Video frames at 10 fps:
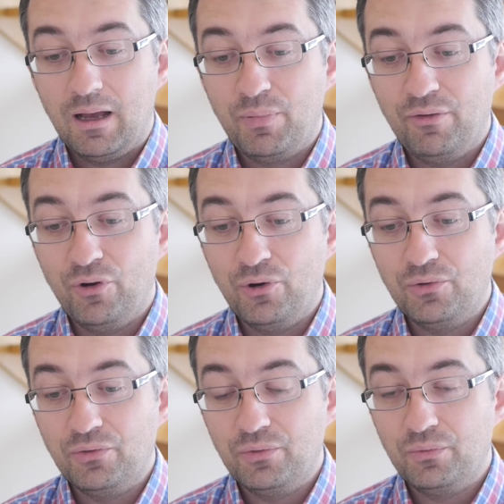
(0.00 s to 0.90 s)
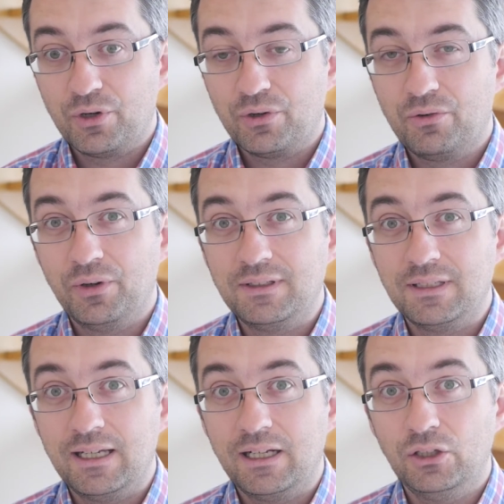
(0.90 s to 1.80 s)
Above all, we're going
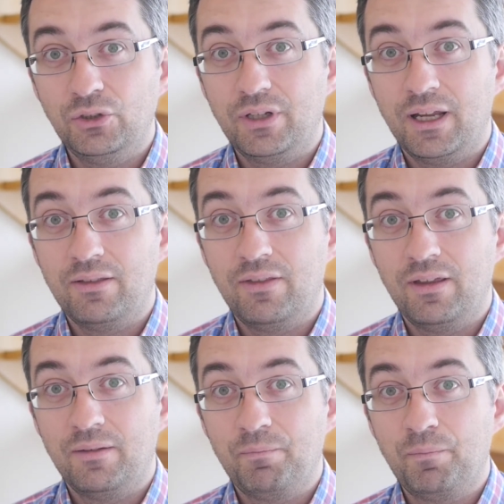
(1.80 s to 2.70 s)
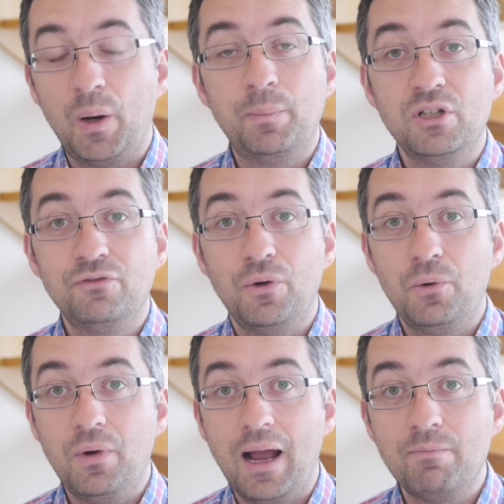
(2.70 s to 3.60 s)
to take a look at the
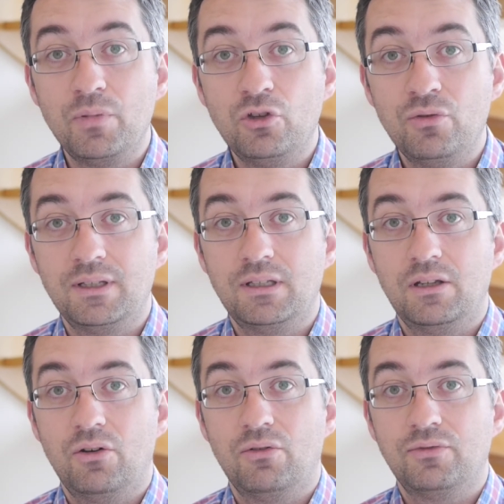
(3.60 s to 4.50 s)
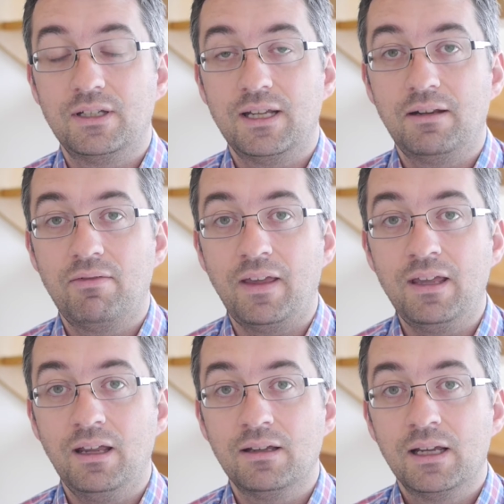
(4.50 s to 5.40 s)
purposeful ambiguity of design
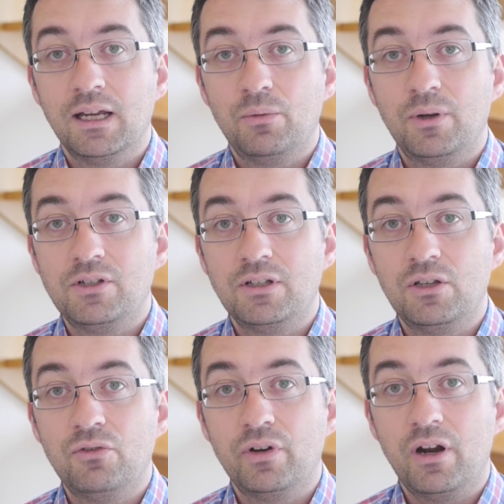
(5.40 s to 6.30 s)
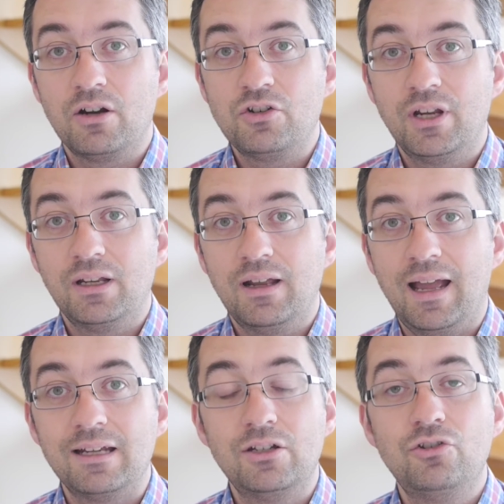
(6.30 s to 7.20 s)
thinking, which is the overarching
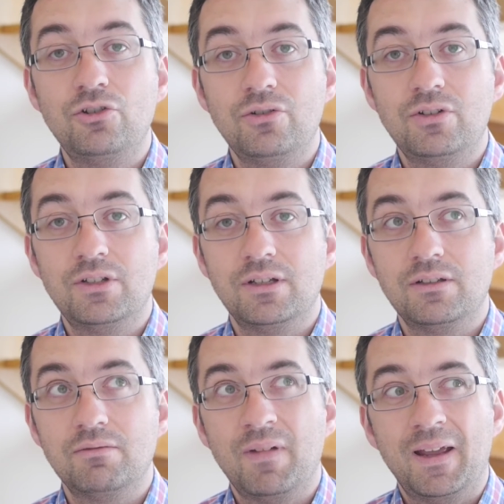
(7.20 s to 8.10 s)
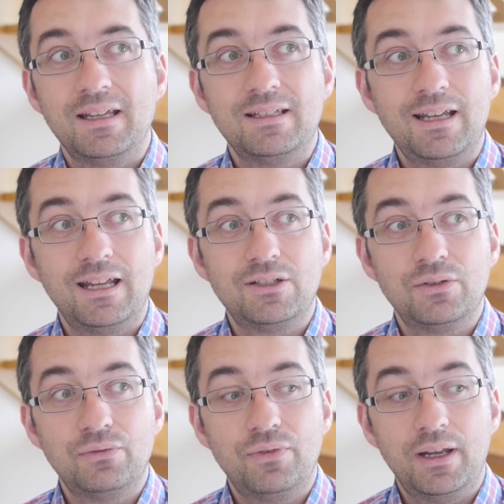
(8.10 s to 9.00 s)
attitudes and set
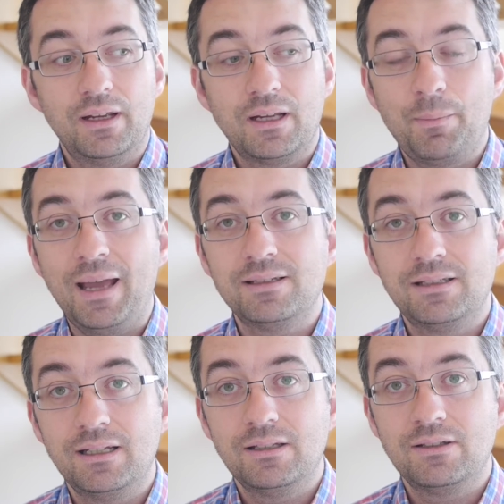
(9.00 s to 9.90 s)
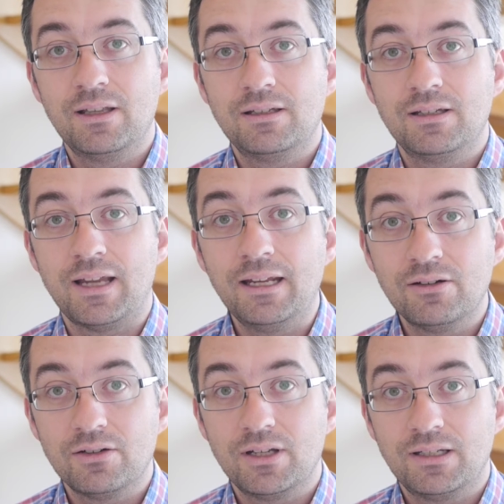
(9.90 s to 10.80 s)
of capacities that
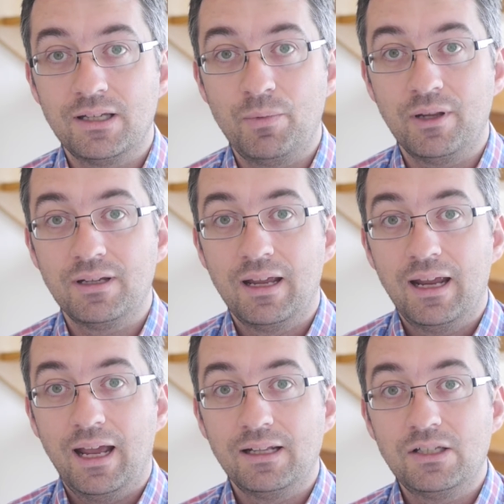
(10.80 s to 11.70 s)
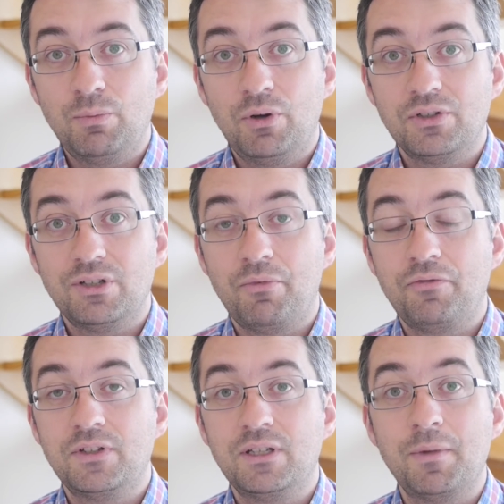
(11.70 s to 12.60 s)
designers exhibit, and spot some
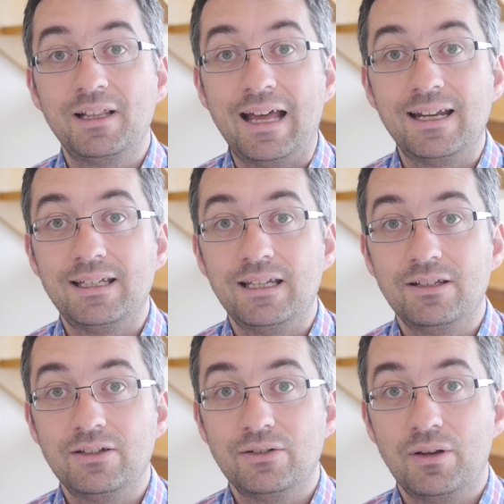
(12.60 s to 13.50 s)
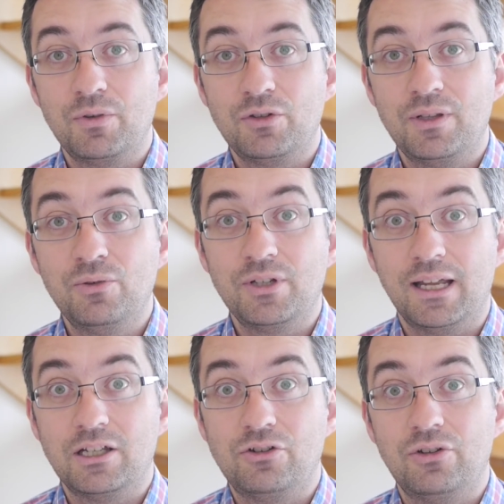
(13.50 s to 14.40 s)
of the similarities between those
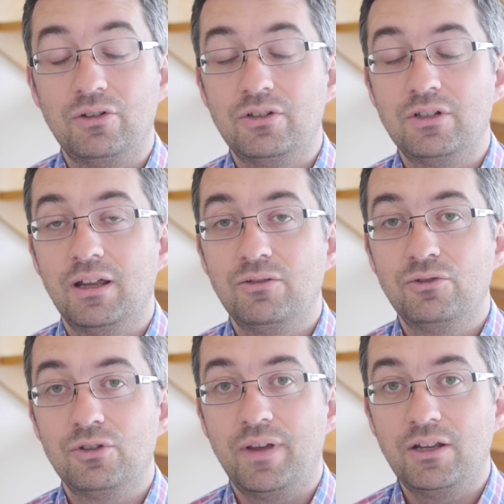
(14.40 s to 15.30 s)
attitudes and those of